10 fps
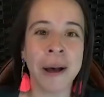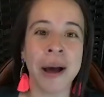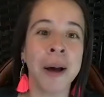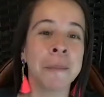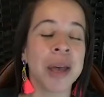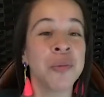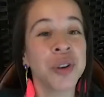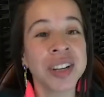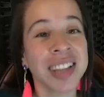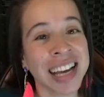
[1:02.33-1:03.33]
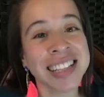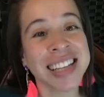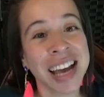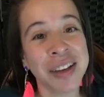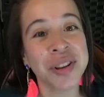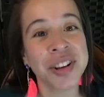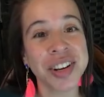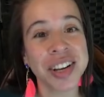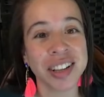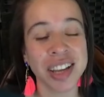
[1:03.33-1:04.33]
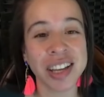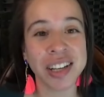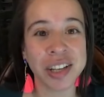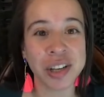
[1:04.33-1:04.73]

And we're glad to have you Atlanta.